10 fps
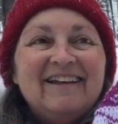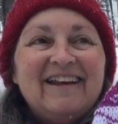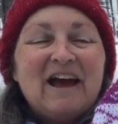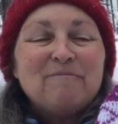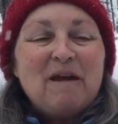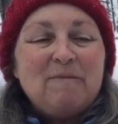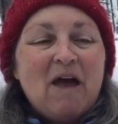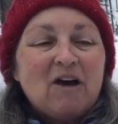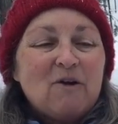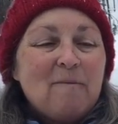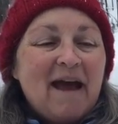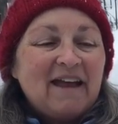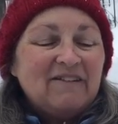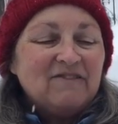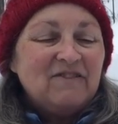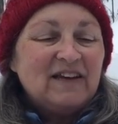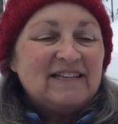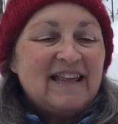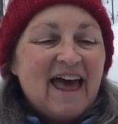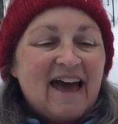Now, maybe I'll go back and
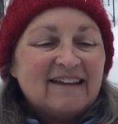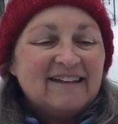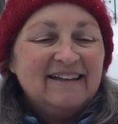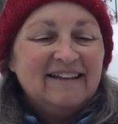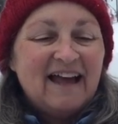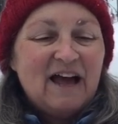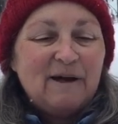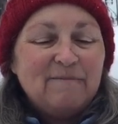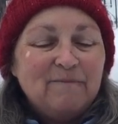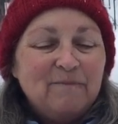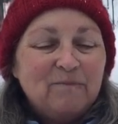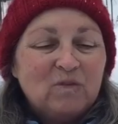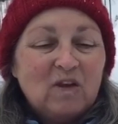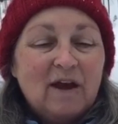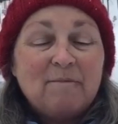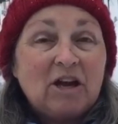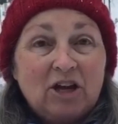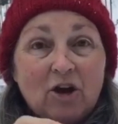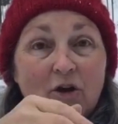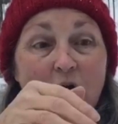fix that. I'm not
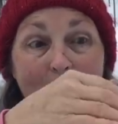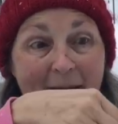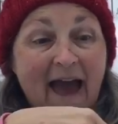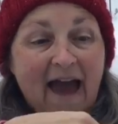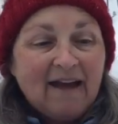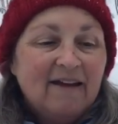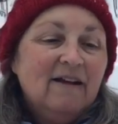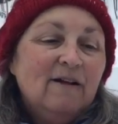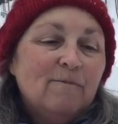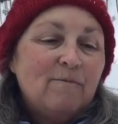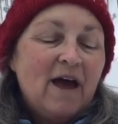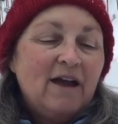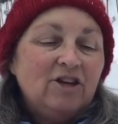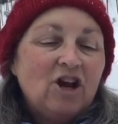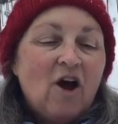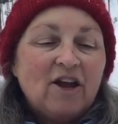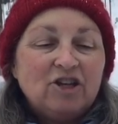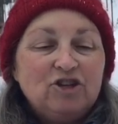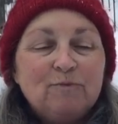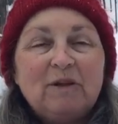going to go back. But, you know, I
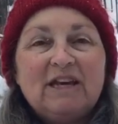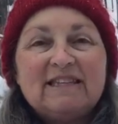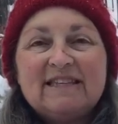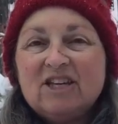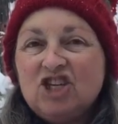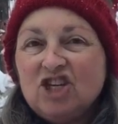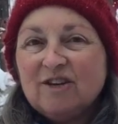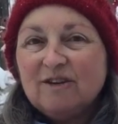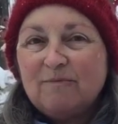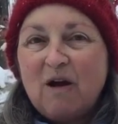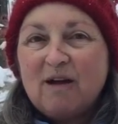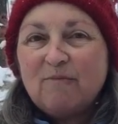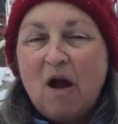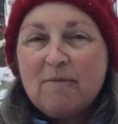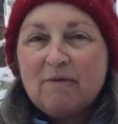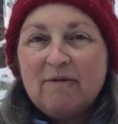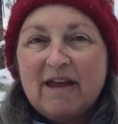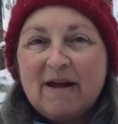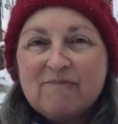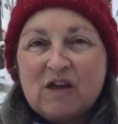could duplicate stitch it,
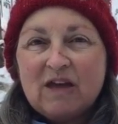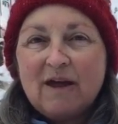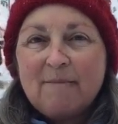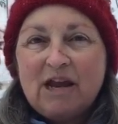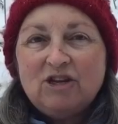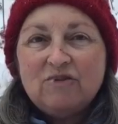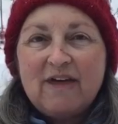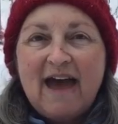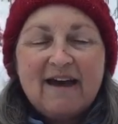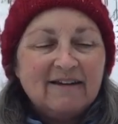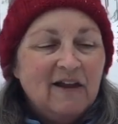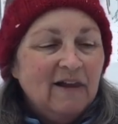probably. I'm thinking I might do that.